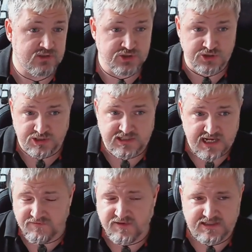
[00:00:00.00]
just
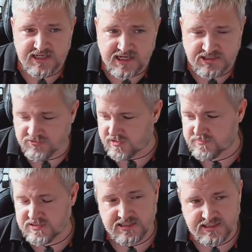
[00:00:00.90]
having test
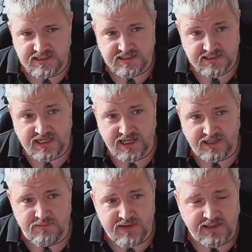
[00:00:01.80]
scripts is is
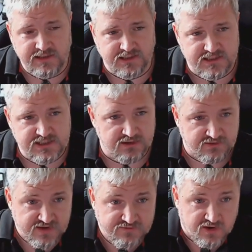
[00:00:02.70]
slightly meaningless. You know,
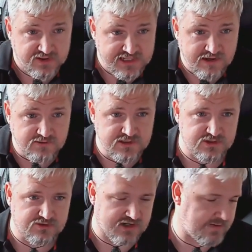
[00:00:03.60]
if I've got a
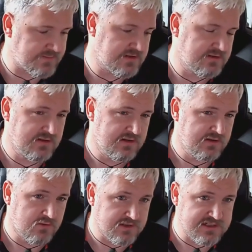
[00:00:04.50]
thousand scripts,
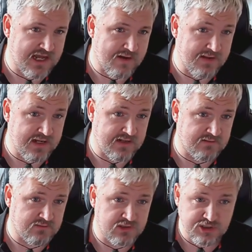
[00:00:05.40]
what does that
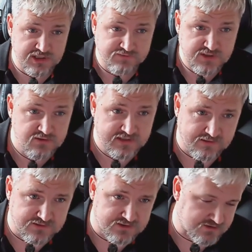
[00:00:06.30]
mean? You should have two
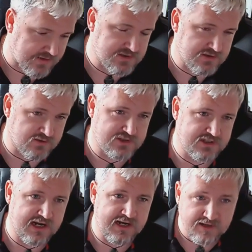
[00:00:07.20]
thousand scripts, or
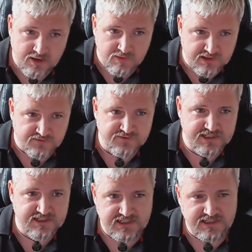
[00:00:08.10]
should? And I know we covered
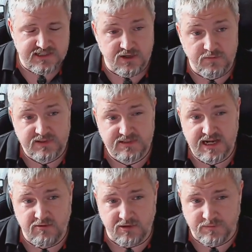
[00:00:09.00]
this in this open
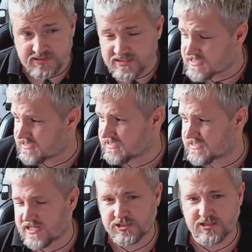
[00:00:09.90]
our open testing
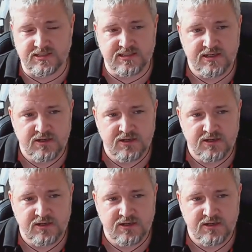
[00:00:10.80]
session is